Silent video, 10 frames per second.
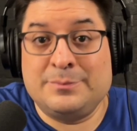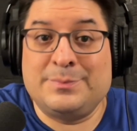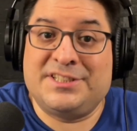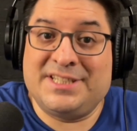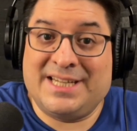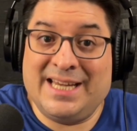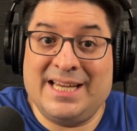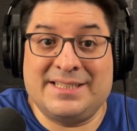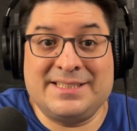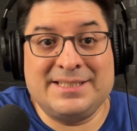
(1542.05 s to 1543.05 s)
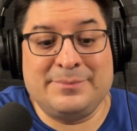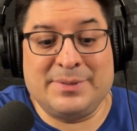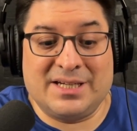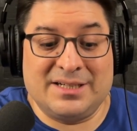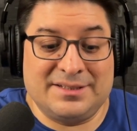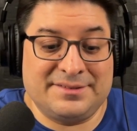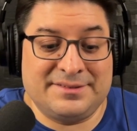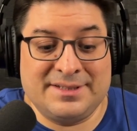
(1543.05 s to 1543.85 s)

but she can't because